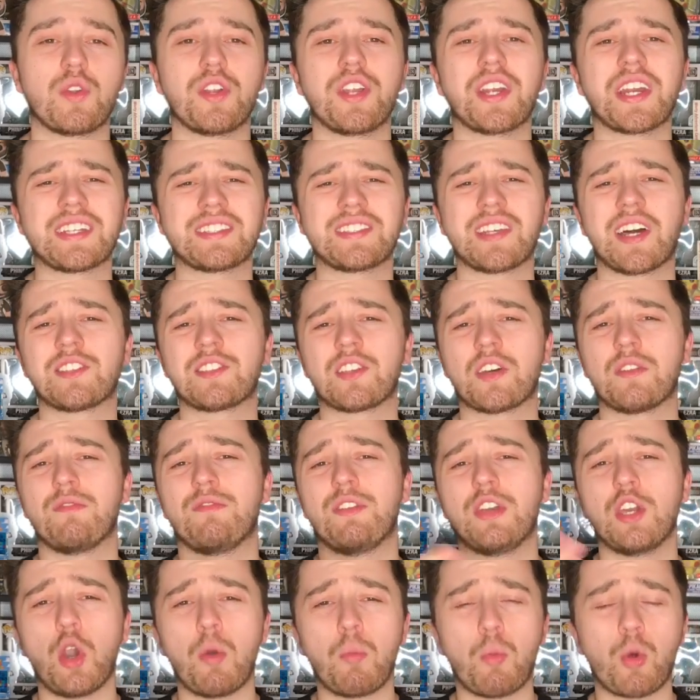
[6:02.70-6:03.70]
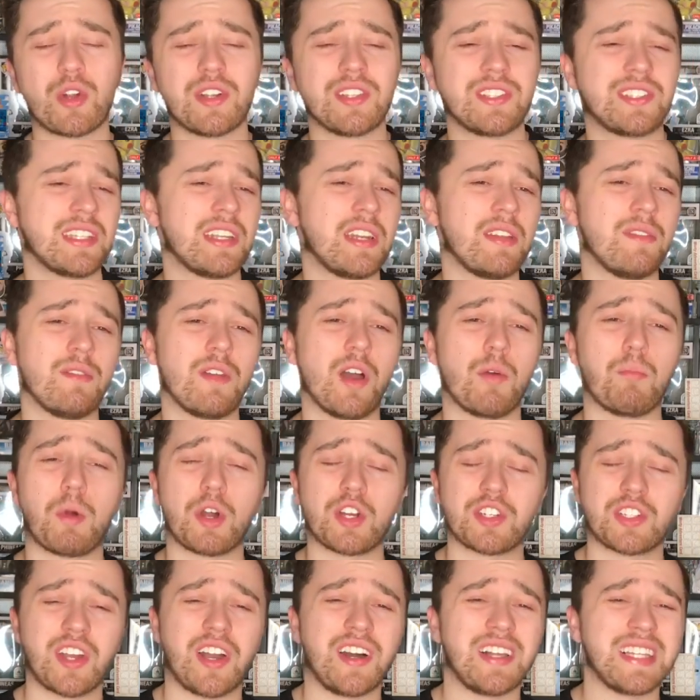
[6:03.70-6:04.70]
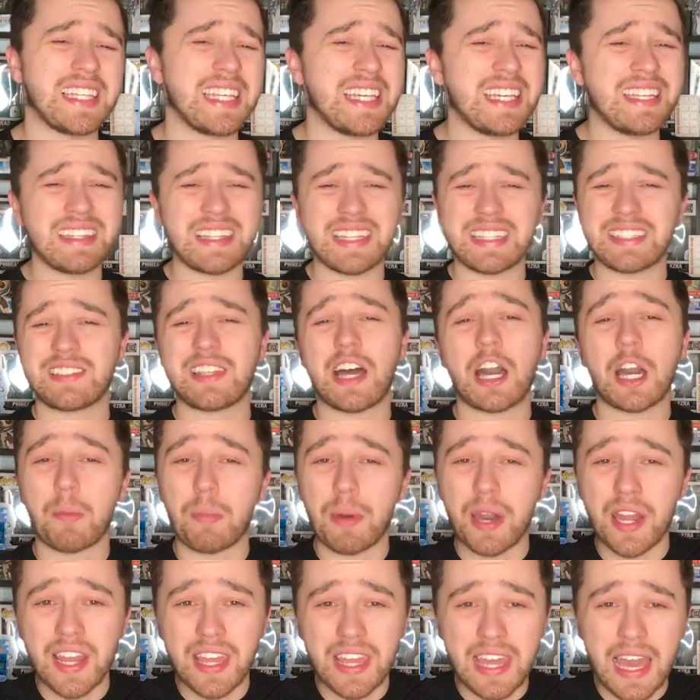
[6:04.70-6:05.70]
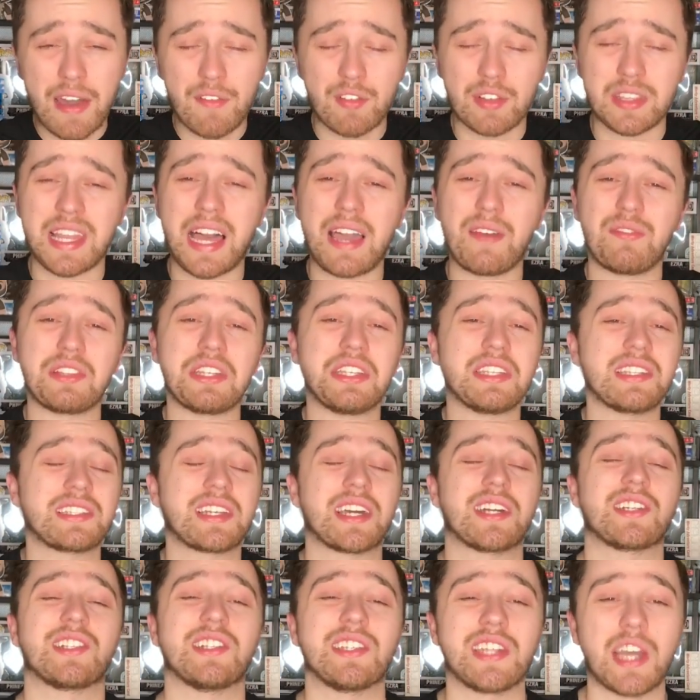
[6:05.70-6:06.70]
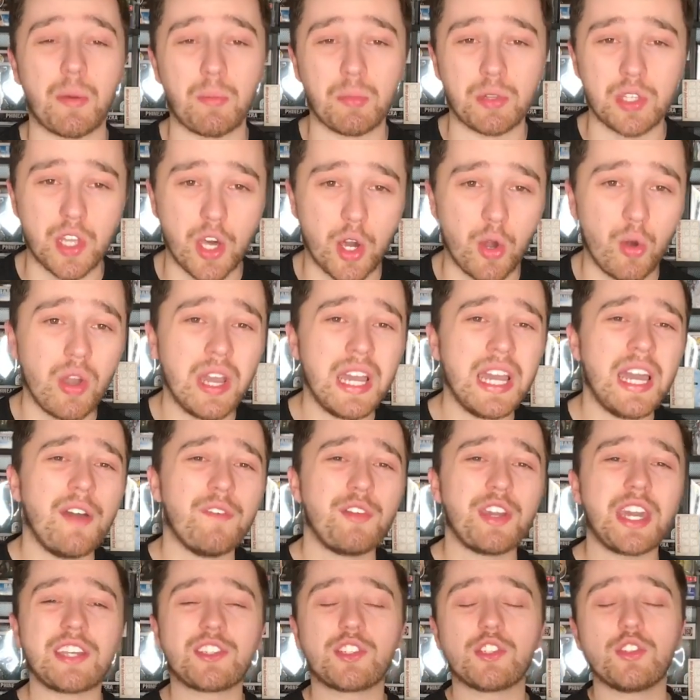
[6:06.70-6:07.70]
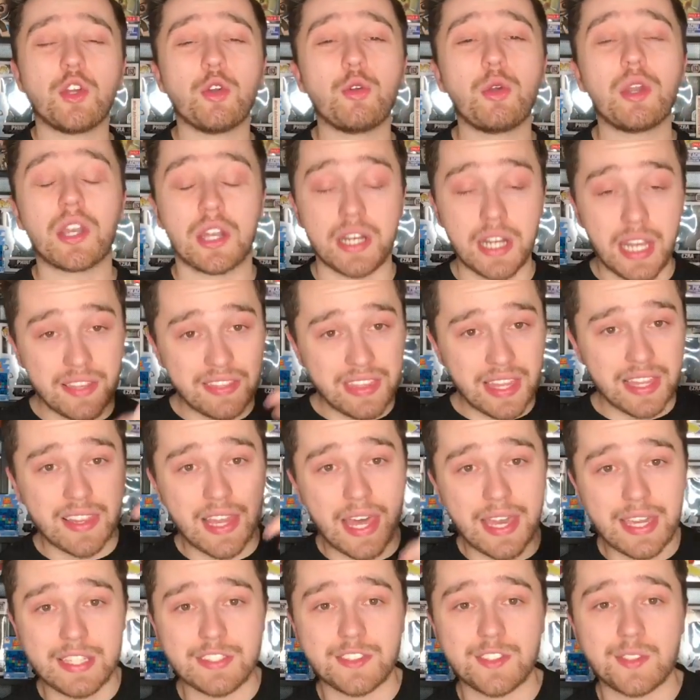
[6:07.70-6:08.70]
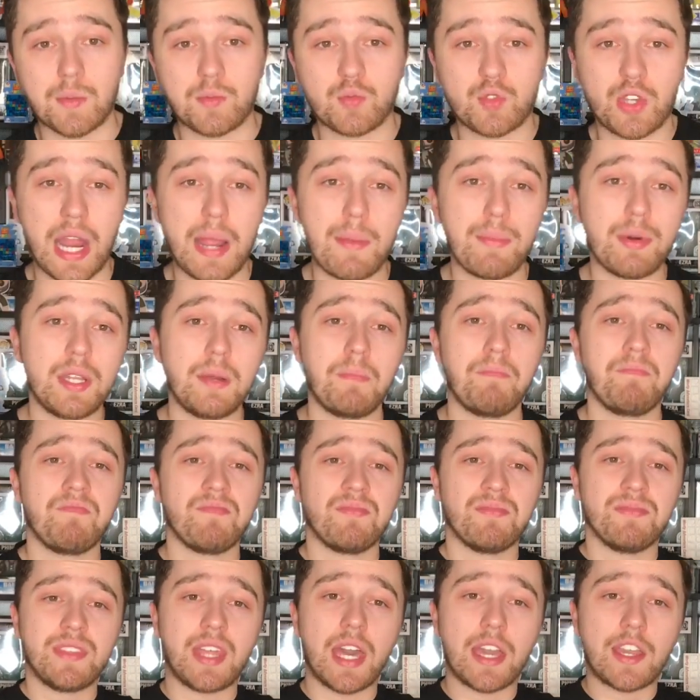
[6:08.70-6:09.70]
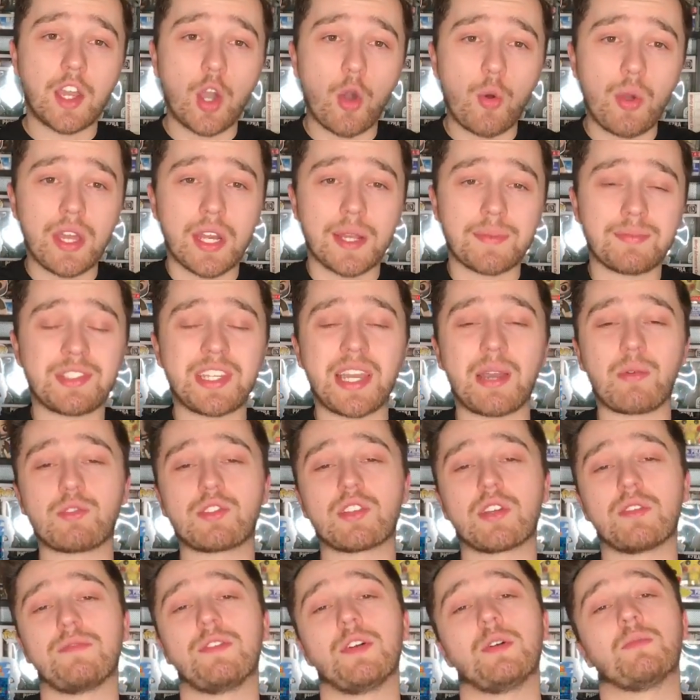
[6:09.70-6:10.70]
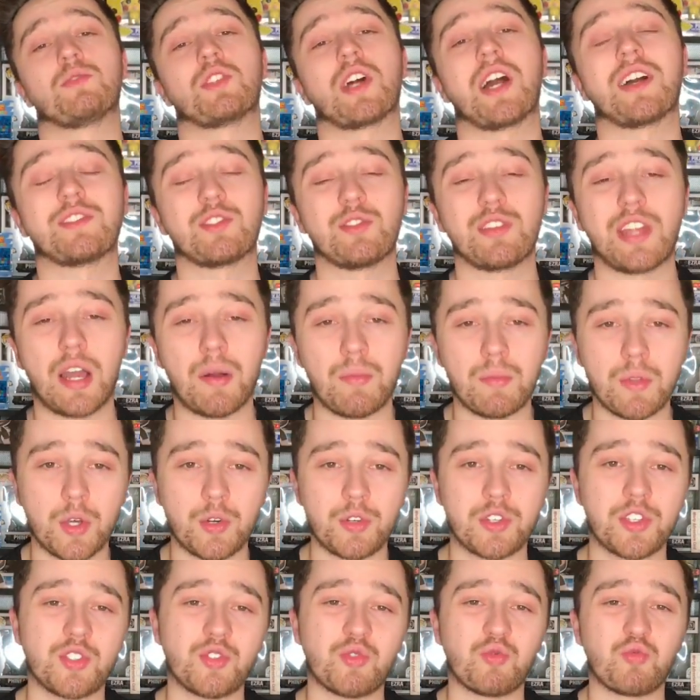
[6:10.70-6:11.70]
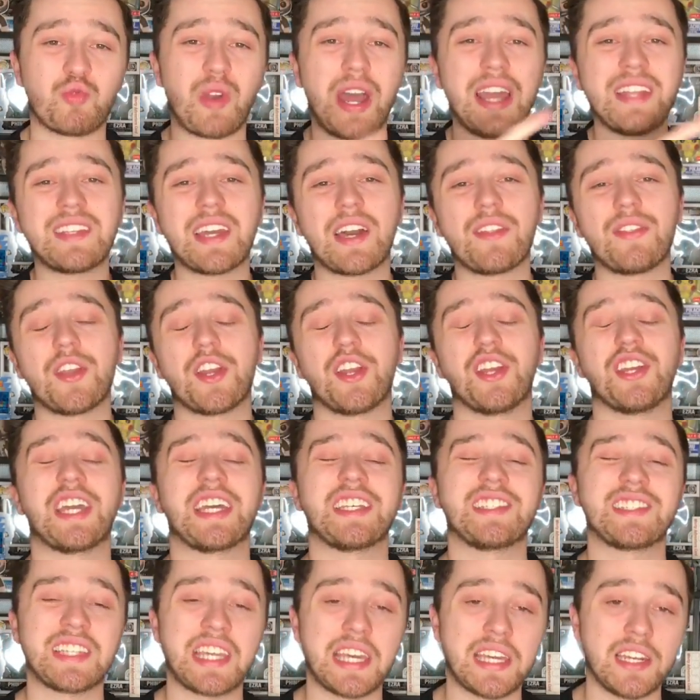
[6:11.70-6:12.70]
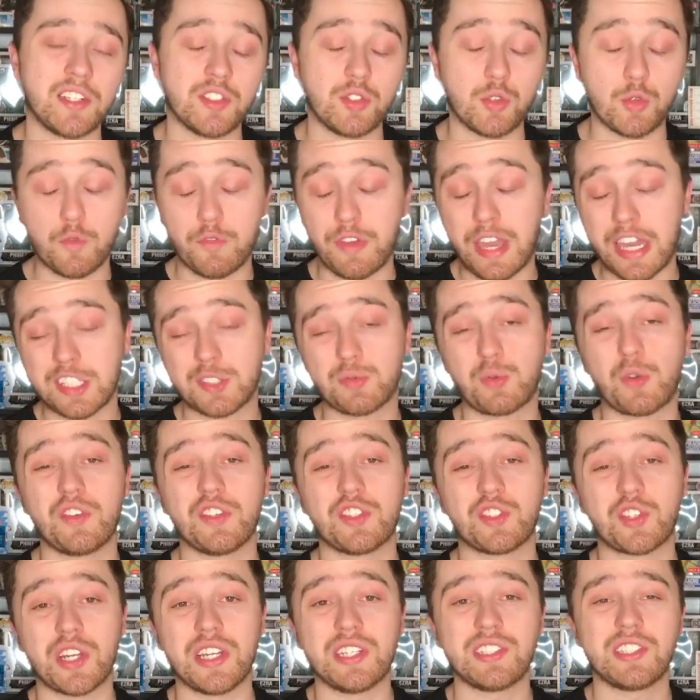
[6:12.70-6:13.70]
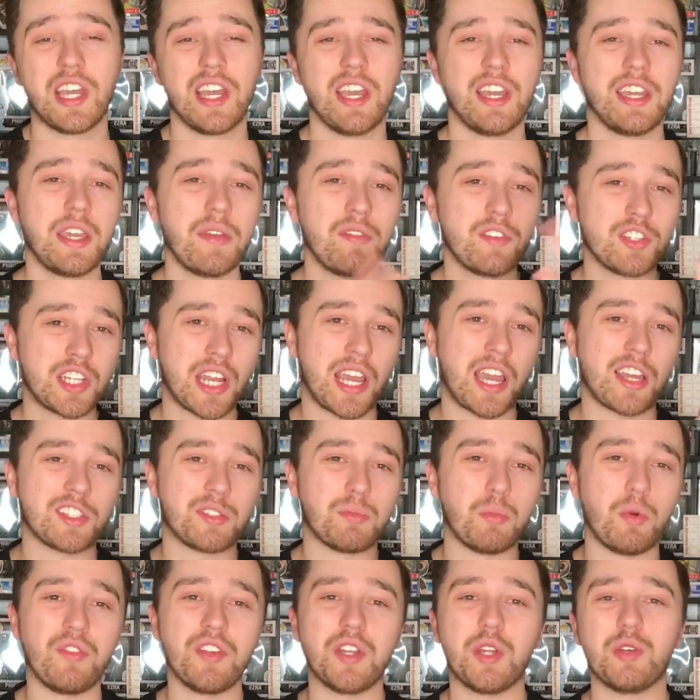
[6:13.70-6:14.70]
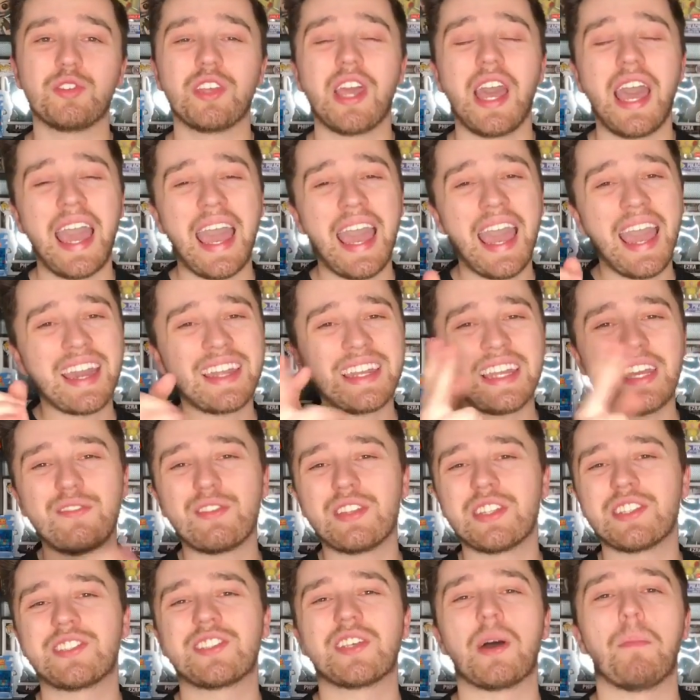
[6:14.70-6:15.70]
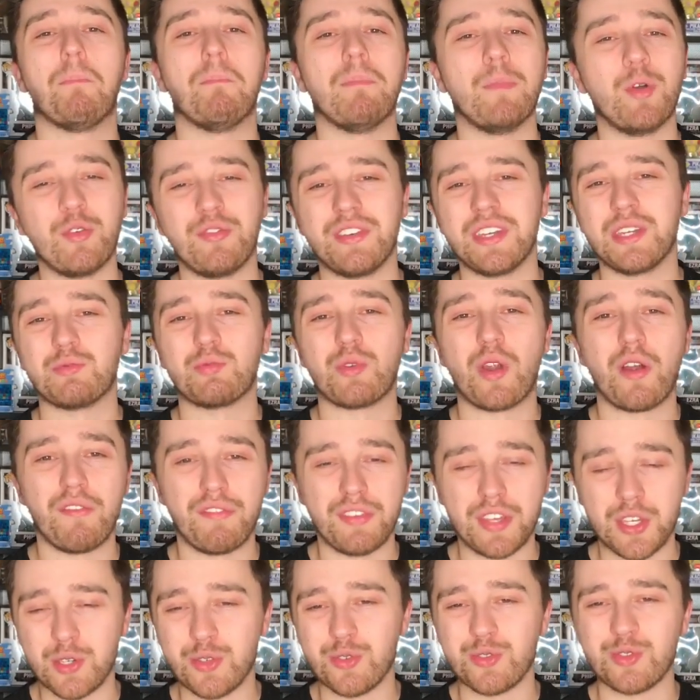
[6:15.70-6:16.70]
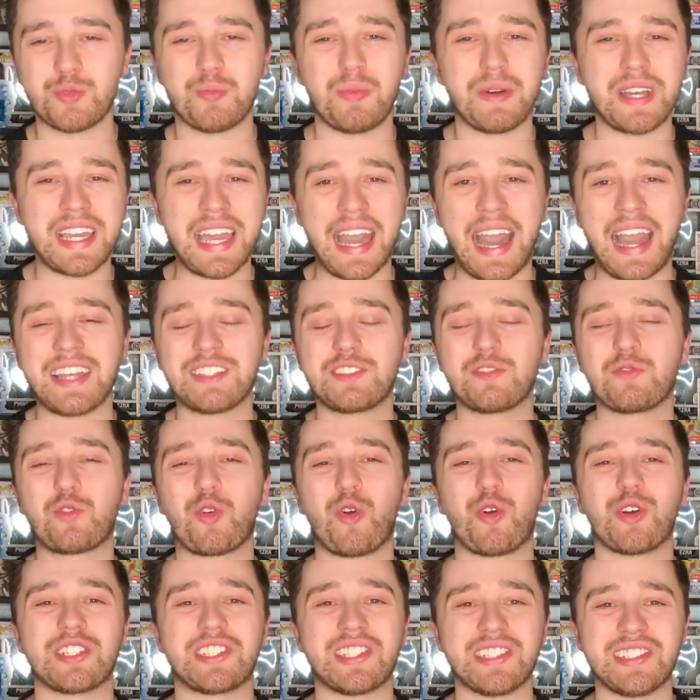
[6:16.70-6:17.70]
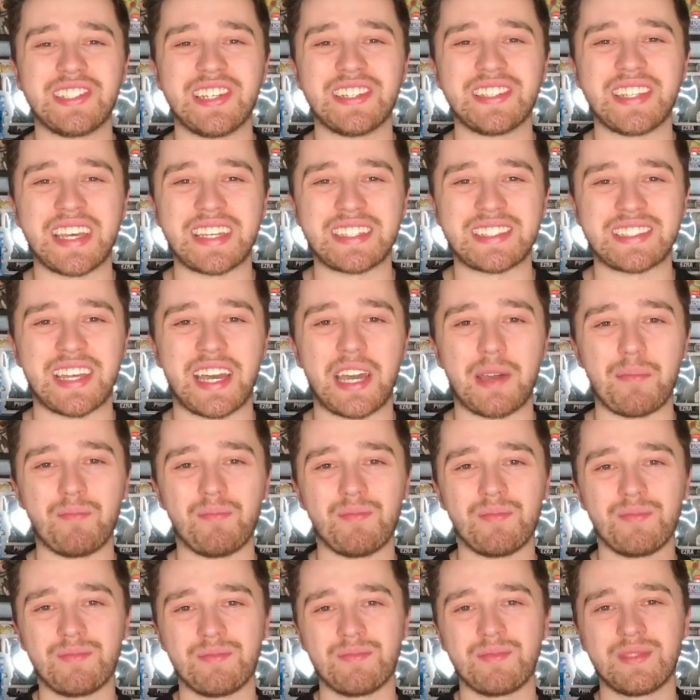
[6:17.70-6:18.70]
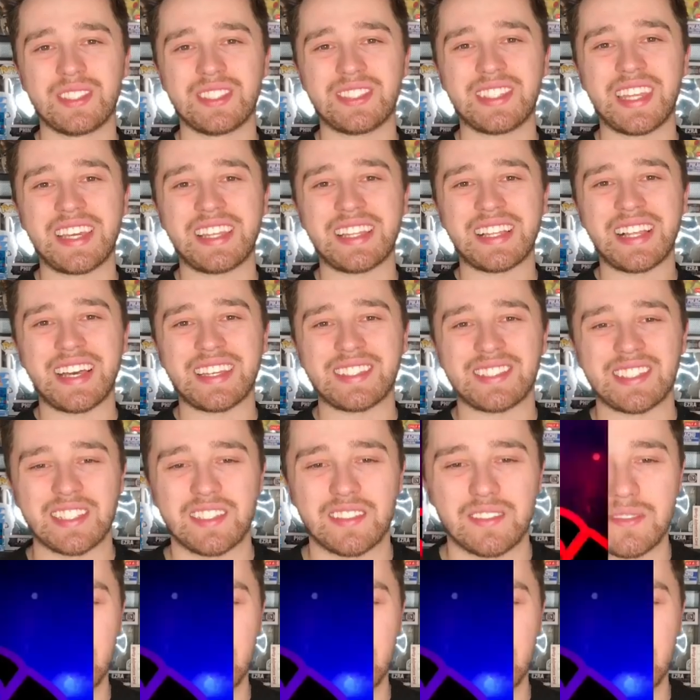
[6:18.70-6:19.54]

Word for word: What are your guys' thoughts on Viggo Mortensen and Mahershala Ali? Let's talk about it. Have a lively discussion down below. If you guys are new here, hit that like and subscribe button. Then go hit up Sandwich on Films also down below because right down there you guys can get into advanced movie screens, even check out some movie news, and even some movie reviews. But guys, of course, until next time, stay classy.